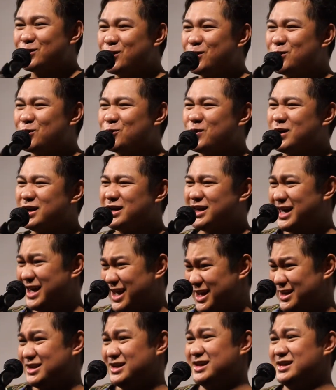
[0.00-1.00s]
earthquake
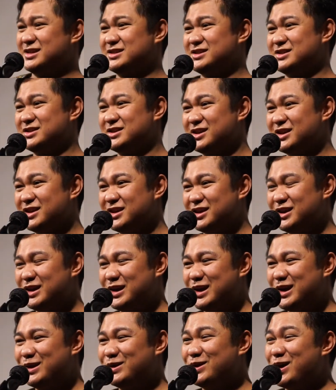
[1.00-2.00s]
hit us,
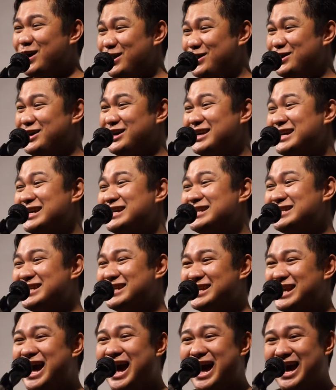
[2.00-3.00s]
the other kids
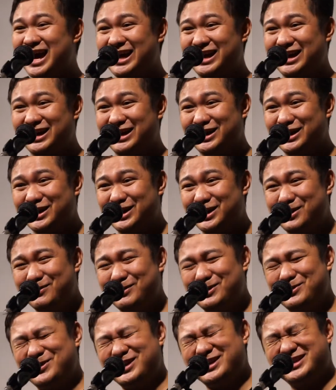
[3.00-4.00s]
and
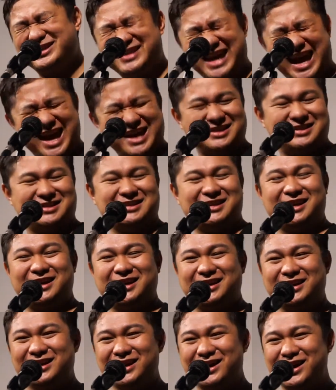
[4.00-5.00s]
we were
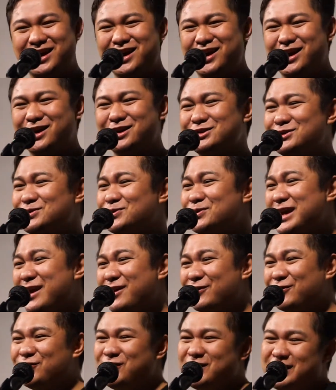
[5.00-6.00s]
dancing. Our 2
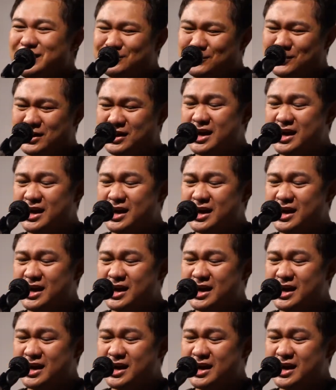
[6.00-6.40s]
left feet were